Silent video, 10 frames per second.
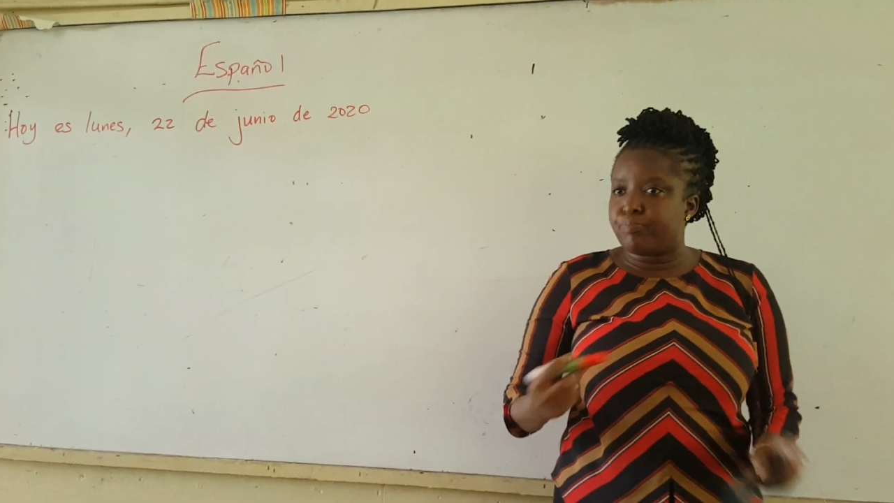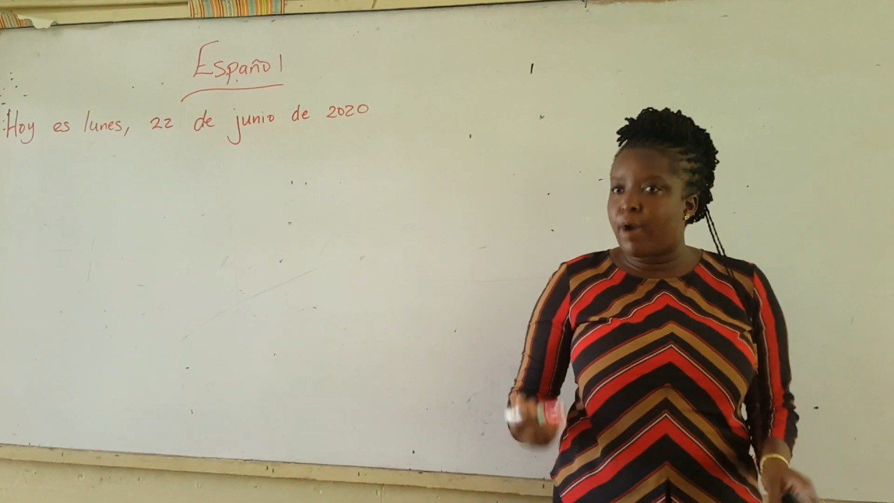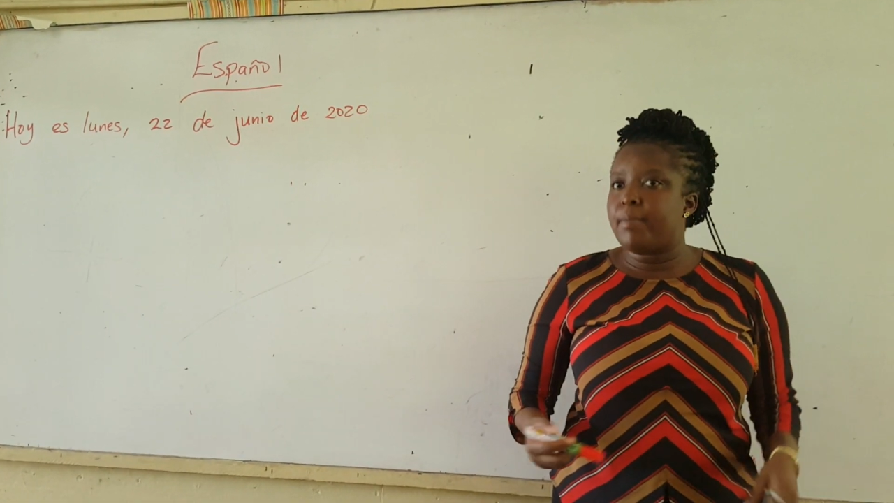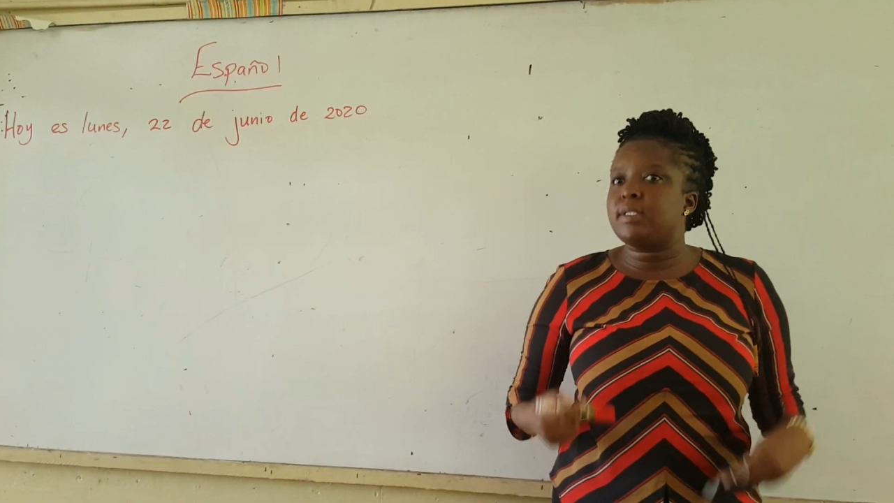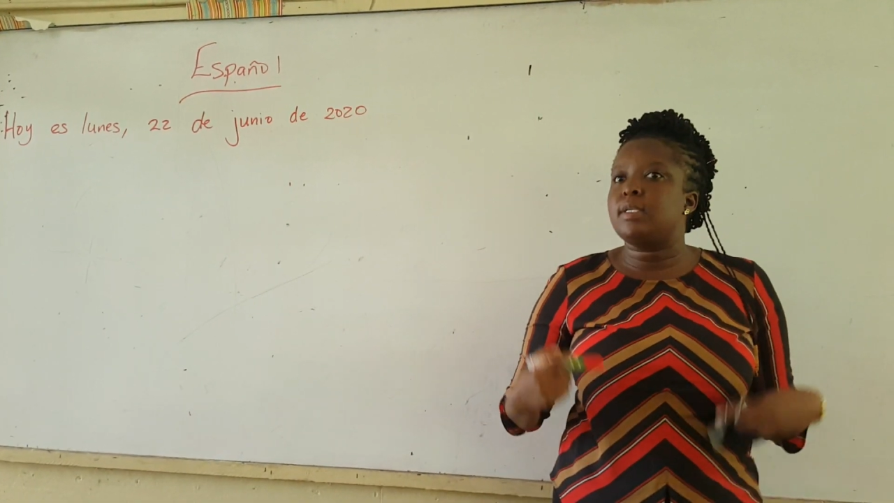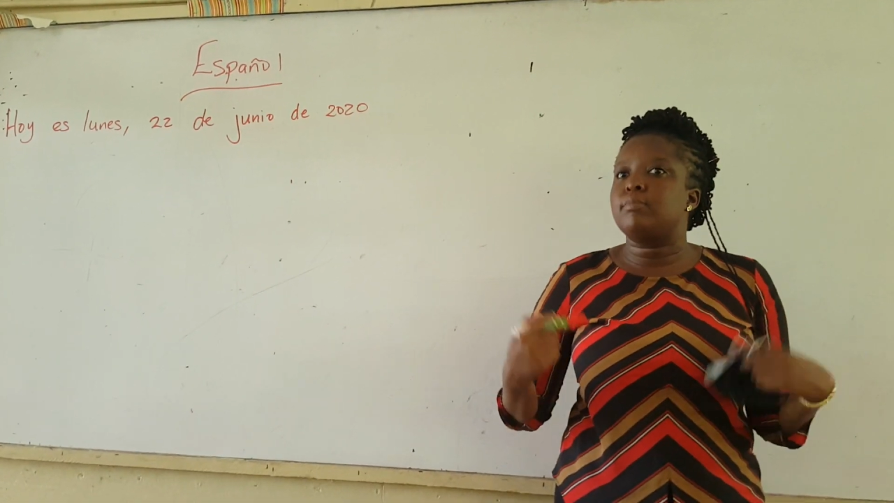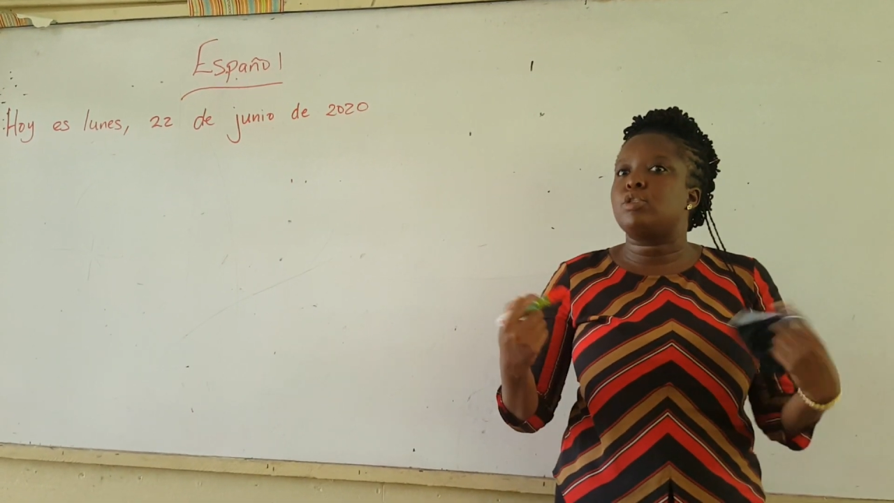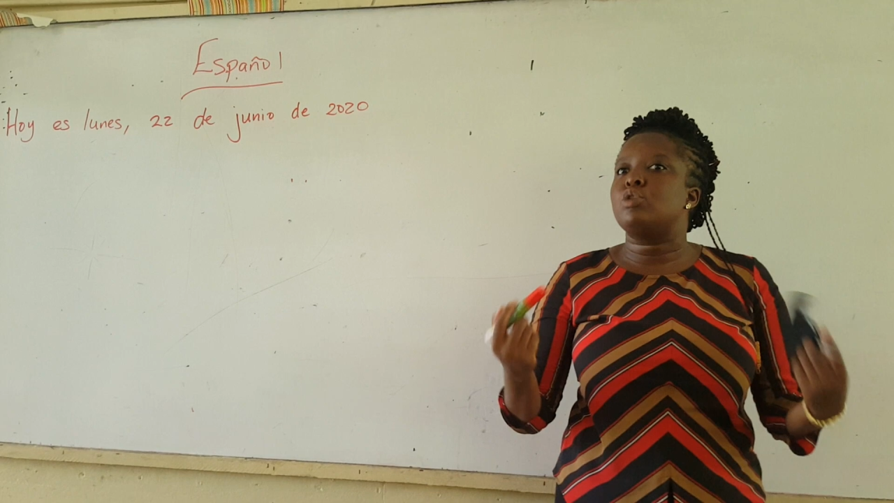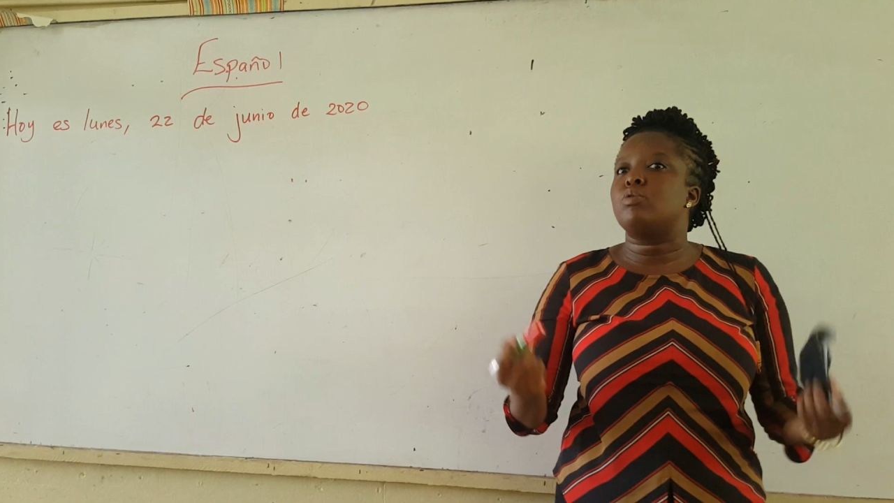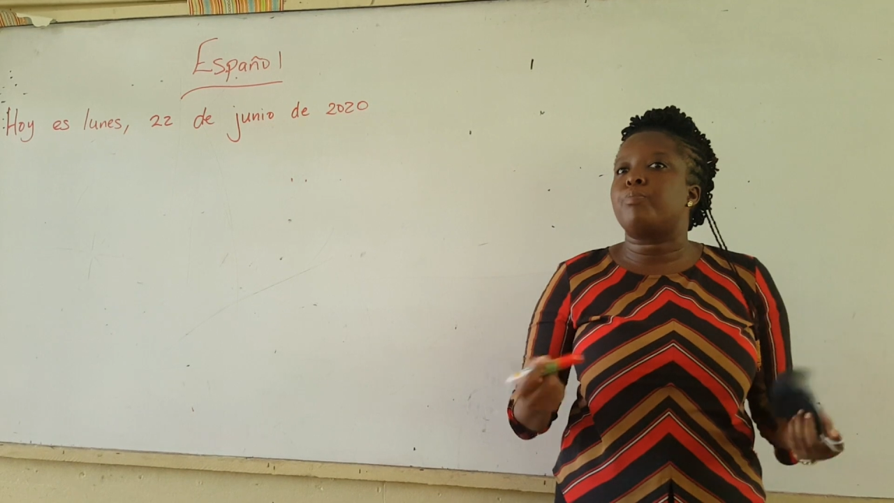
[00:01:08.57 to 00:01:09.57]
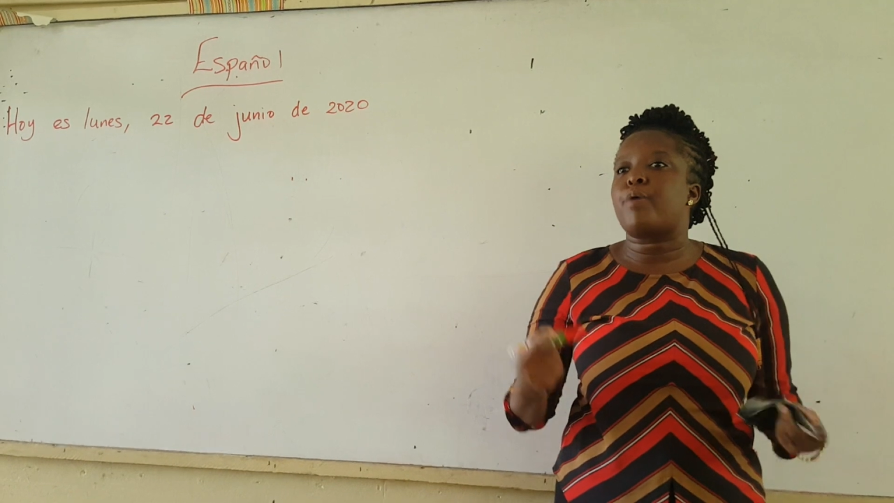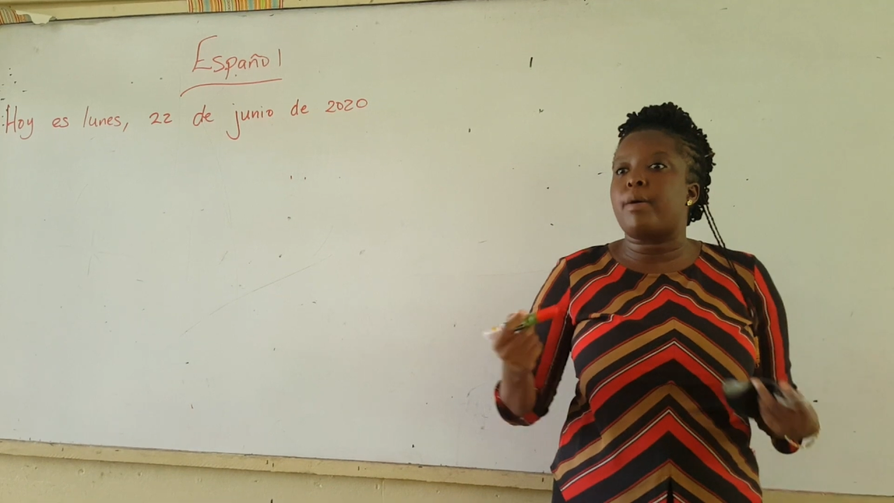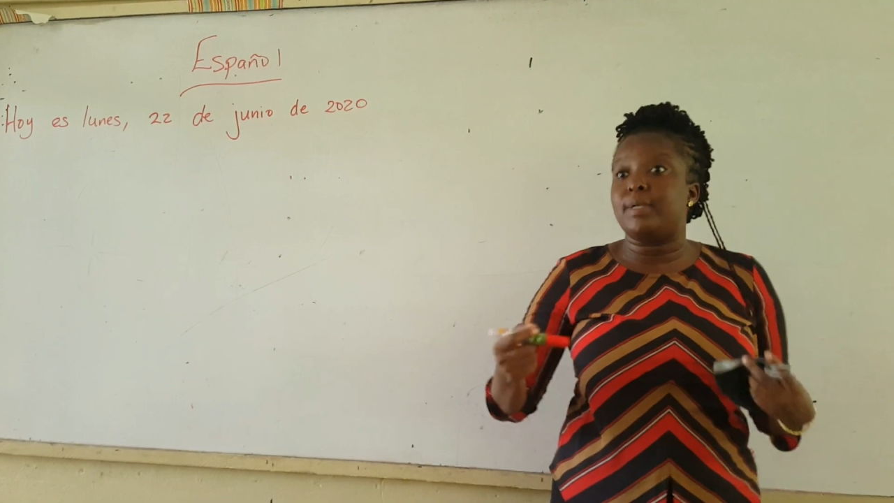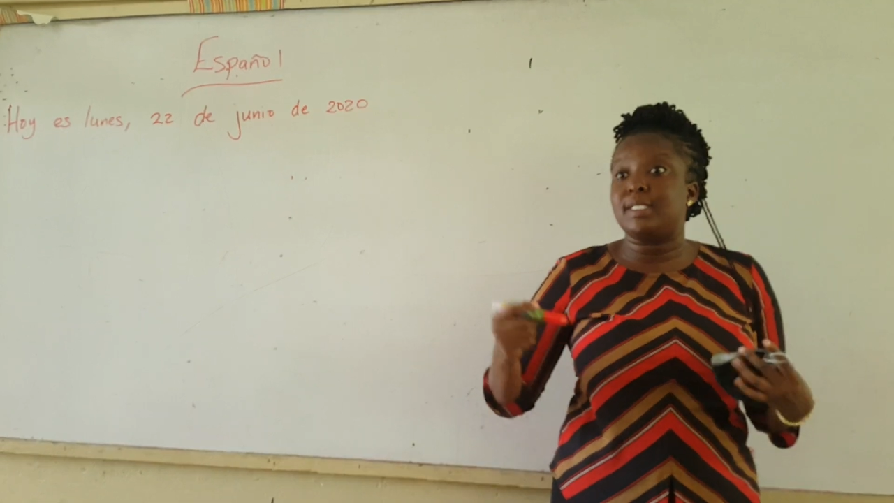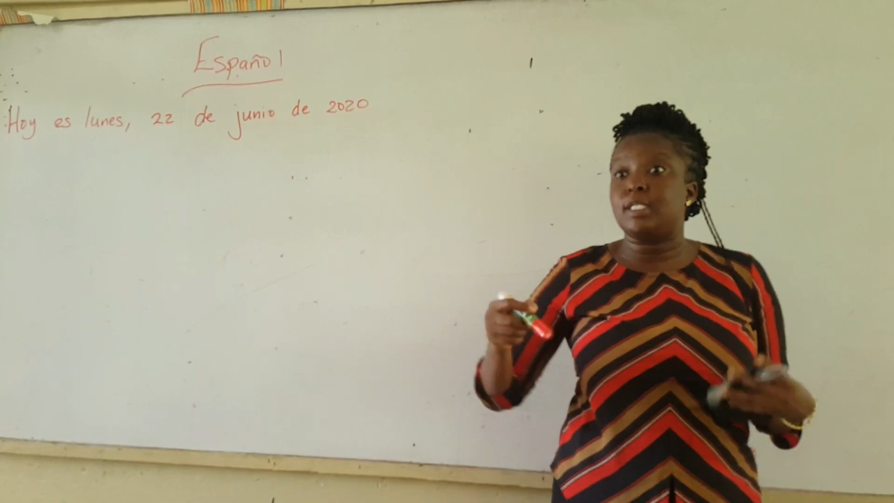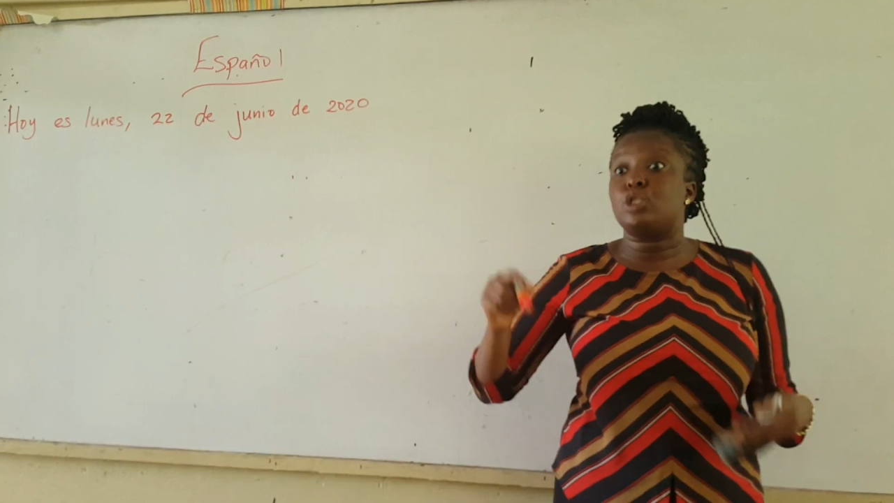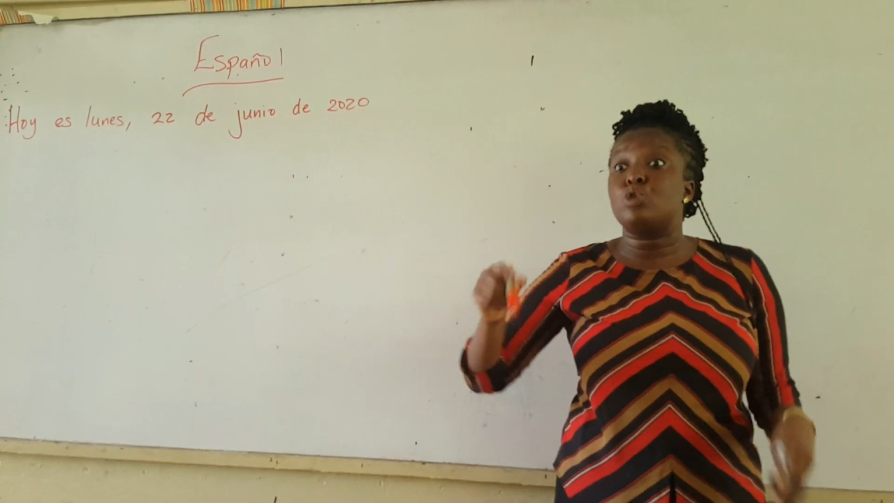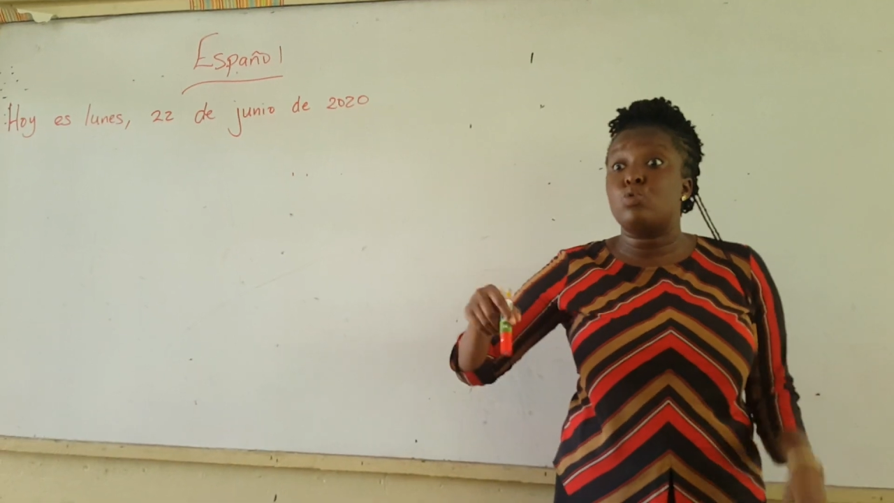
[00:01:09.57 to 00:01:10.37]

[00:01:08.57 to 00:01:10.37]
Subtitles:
promising to